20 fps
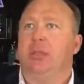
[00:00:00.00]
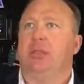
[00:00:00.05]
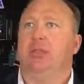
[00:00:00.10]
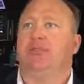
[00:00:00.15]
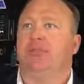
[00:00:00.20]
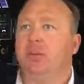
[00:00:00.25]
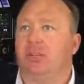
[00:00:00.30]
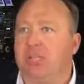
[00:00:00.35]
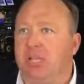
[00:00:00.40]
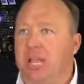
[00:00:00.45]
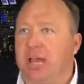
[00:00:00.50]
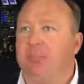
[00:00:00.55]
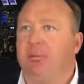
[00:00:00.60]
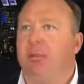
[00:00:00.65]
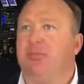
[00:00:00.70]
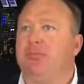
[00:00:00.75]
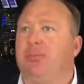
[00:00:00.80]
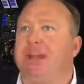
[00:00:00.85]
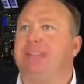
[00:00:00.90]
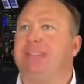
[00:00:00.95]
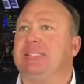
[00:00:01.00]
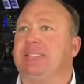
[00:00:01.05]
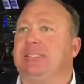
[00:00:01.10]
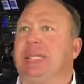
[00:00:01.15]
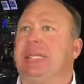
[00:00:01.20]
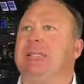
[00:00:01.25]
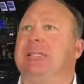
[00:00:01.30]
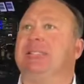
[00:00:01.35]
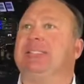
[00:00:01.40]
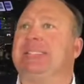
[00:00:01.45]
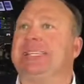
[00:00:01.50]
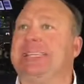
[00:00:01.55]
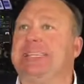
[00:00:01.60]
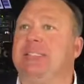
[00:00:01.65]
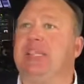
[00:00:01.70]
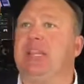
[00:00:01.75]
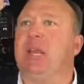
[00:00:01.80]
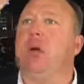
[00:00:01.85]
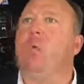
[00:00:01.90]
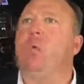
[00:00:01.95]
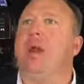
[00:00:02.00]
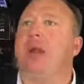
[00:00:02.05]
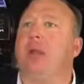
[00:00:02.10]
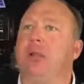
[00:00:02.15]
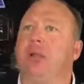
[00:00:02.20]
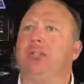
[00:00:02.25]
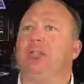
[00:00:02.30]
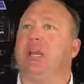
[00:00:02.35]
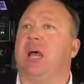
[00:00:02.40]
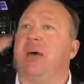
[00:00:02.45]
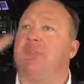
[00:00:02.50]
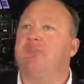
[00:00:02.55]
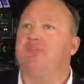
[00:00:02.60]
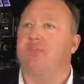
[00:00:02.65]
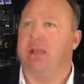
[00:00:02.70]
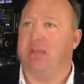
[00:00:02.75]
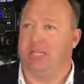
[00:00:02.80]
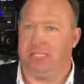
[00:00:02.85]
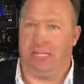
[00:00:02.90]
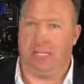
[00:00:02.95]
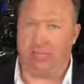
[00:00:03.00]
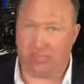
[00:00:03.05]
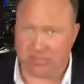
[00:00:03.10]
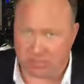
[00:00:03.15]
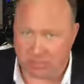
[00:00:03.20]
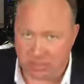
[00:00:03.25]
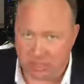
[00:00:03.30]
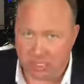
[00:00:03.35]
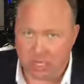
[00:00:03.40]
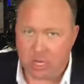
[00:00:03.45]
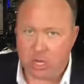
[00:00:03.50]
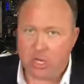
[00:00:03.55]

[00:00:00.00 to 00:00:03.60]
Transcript: The first level of transcendence is the awareness of transcendence.